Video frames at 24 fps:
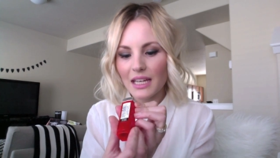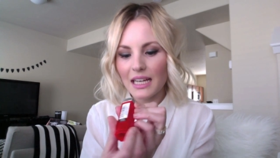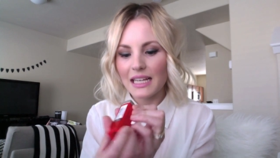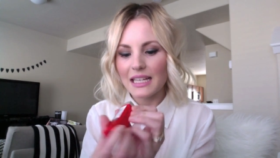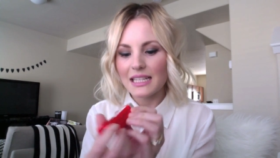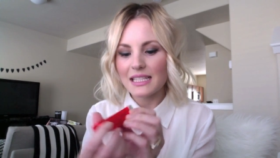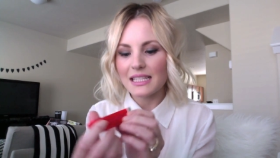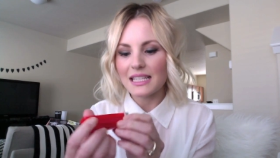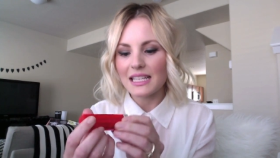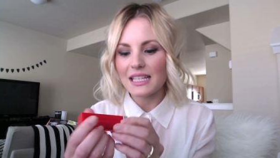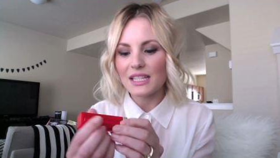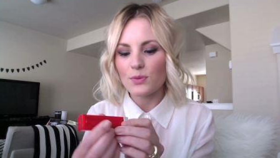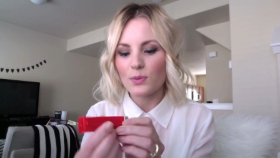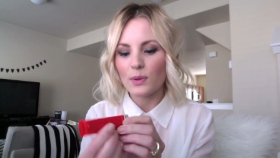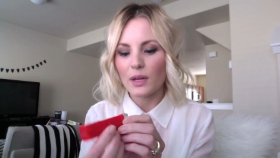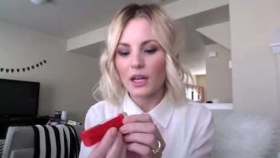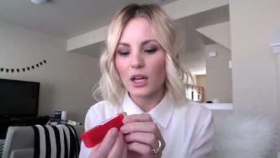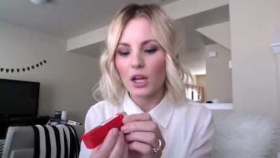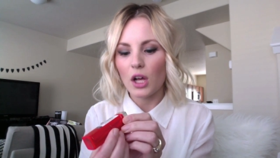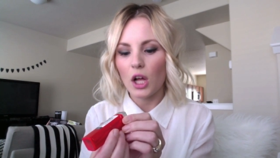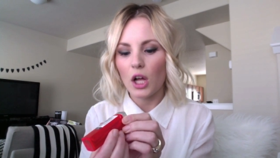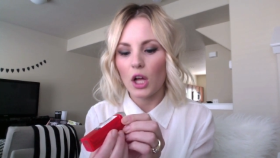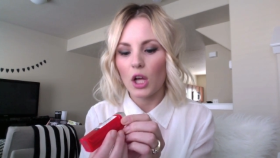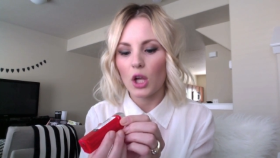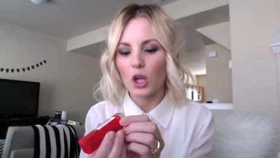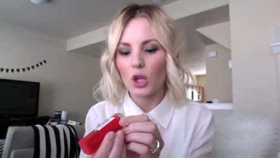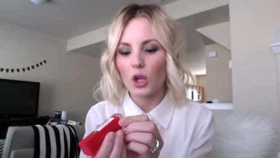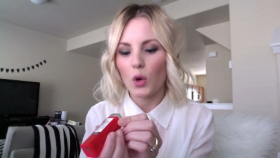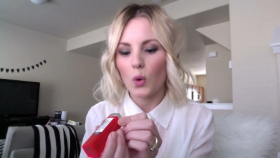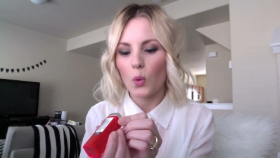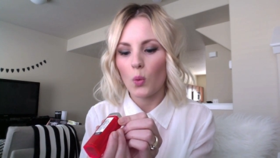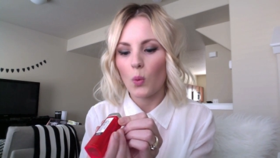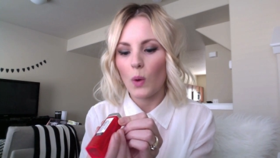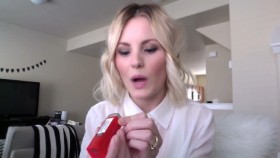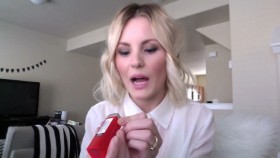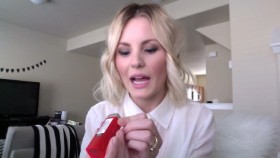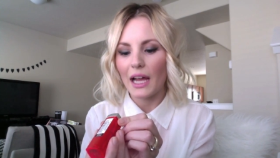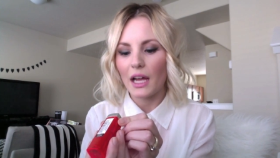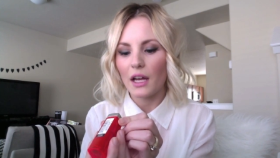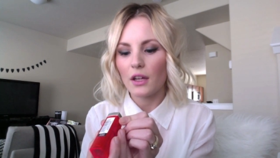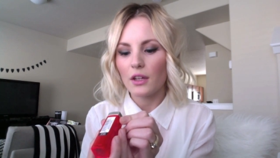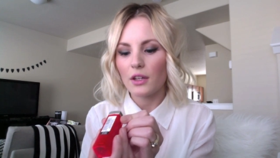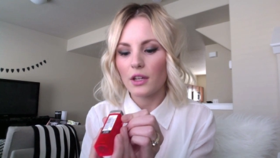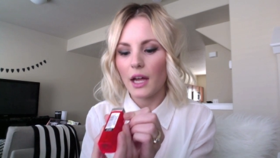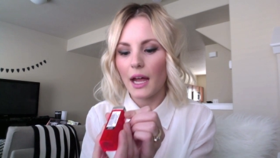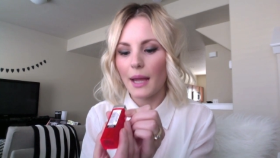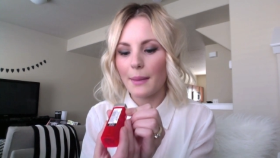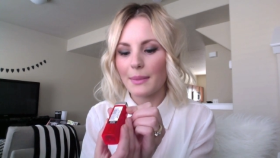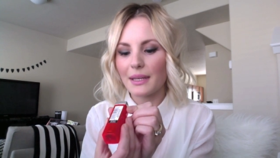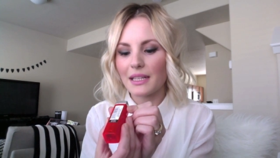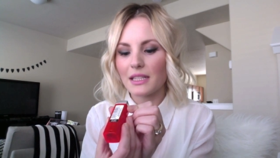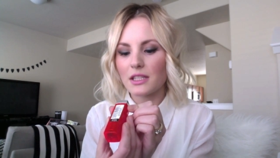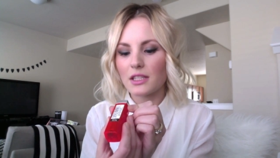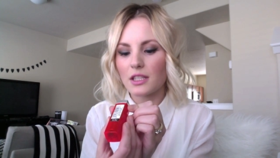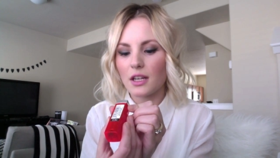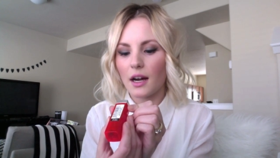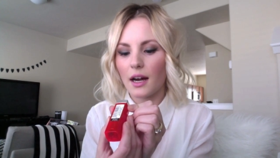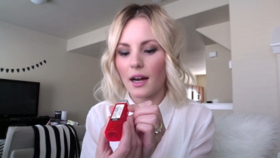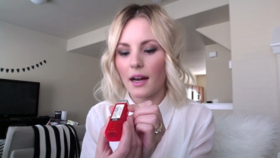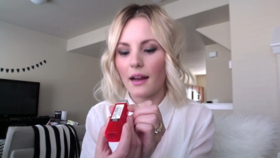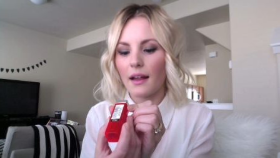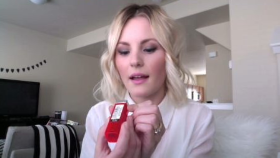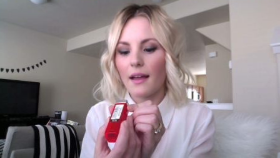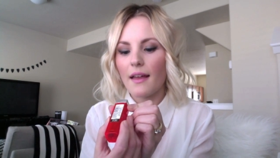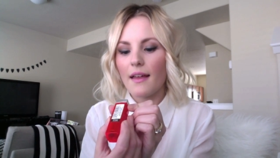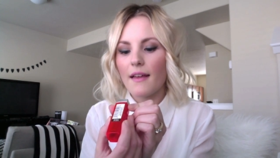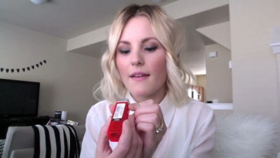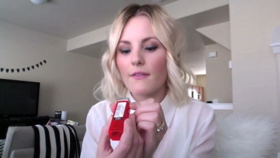is this one called Wild, I mean, sorry,